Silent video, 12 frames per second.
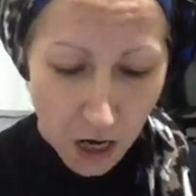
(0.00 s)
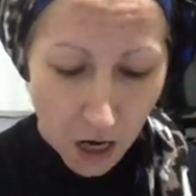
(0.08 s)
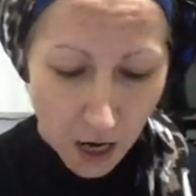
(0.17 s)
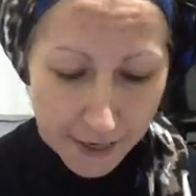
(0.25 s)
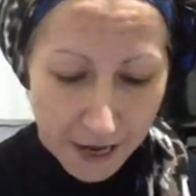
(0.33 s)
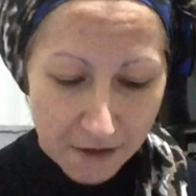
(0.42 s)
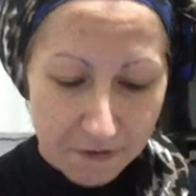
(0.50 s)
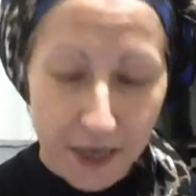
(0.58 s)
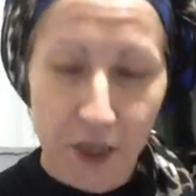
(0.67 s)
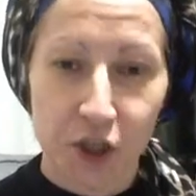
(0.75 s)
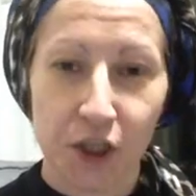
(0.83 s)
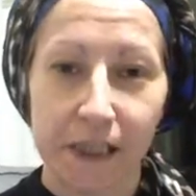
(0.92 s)
I have
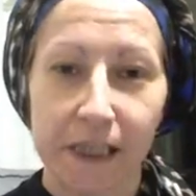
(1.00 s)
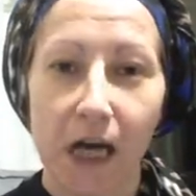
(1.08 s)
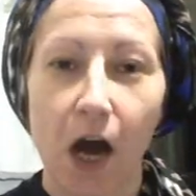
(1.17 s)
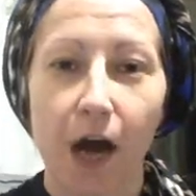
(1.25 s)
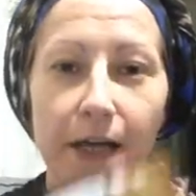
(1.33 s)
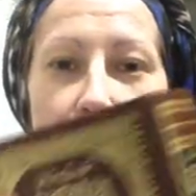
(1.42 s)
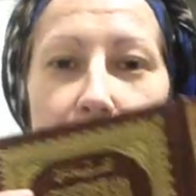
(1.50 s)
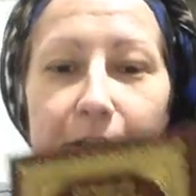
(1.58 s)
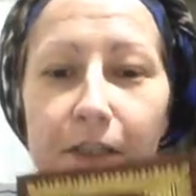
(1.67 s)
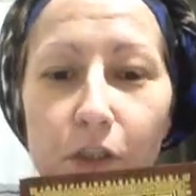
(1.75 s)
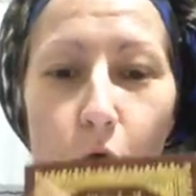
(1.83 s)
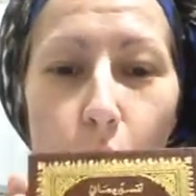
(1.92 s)
actually
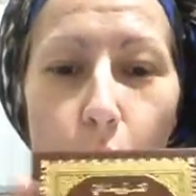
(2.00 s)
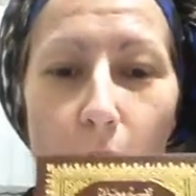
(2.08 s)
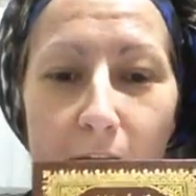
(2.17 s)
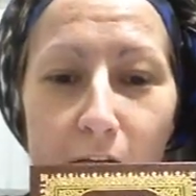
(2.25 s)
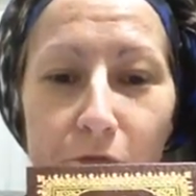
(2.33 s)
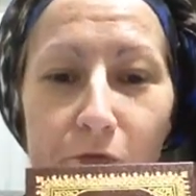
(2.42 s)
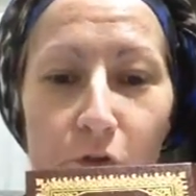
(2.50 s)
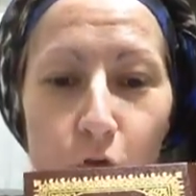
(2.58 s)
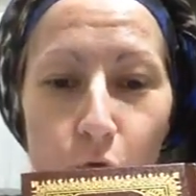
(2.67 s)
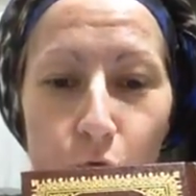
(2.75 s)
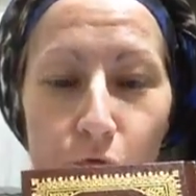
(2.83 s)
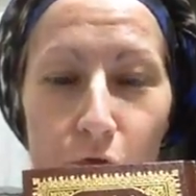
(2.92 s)
highlighted quite a
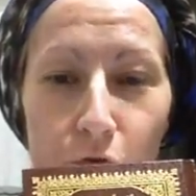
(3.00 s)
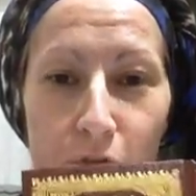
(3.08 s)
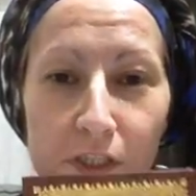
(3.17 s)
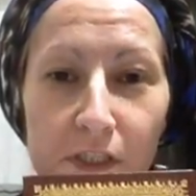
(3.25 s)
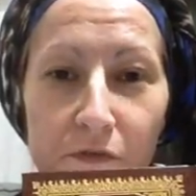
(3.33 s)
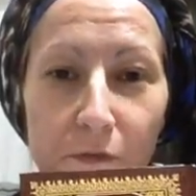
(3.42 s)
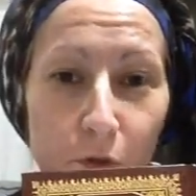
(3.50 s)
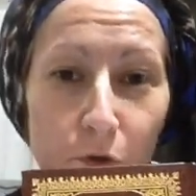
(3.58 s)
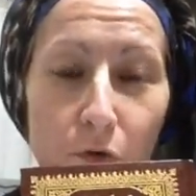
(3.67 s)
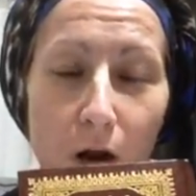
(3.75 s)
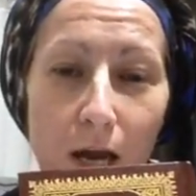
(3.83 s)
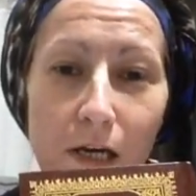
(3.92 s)
few verses from the
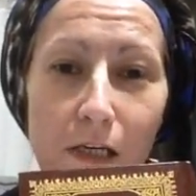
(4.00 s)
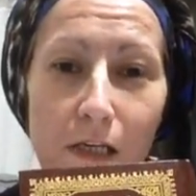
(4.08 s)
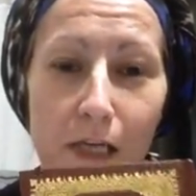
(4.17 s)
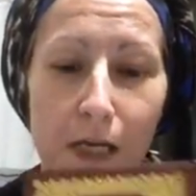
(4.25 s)
Quran,